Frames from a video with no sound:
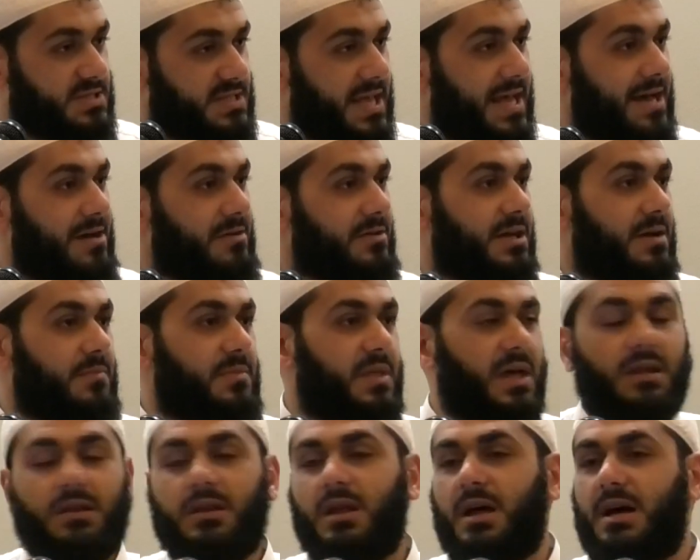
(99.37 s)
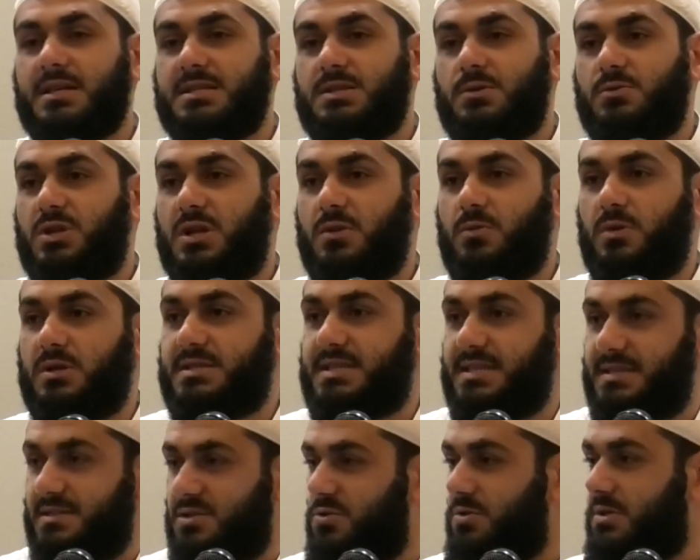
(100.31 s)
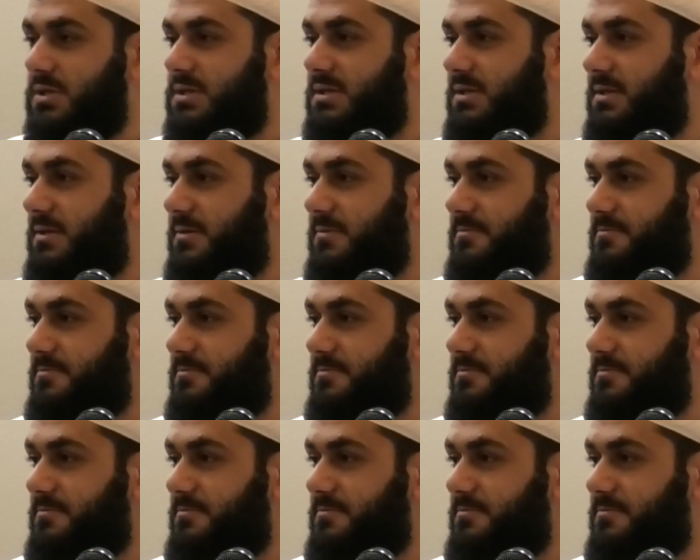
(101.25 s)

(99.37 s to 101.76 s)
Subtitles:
the outcome that Allah Azza wa Jal wants is unity?